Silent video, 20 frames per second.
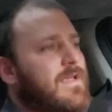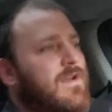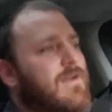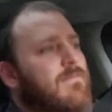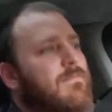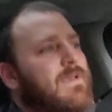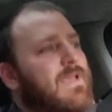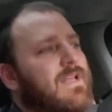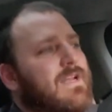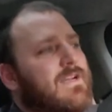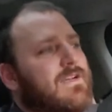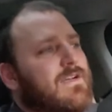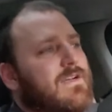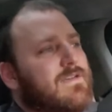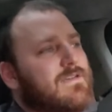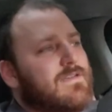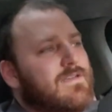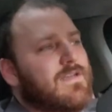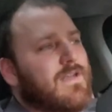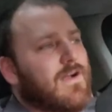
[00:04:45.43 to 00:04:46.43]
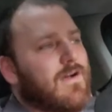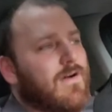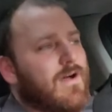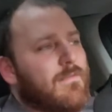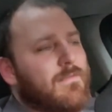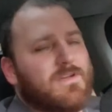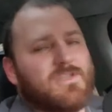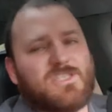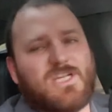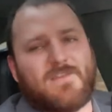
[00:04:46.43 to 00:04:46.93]

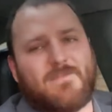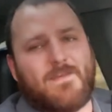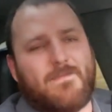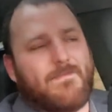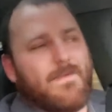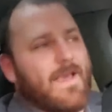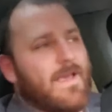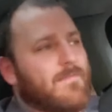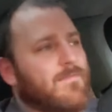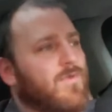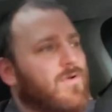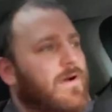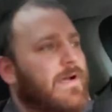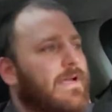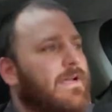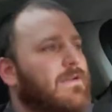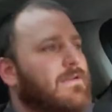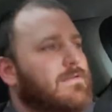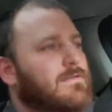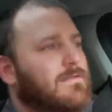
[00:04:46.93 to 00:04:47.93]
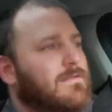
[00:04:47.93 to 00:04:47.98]
I'm a Chevy fanboy.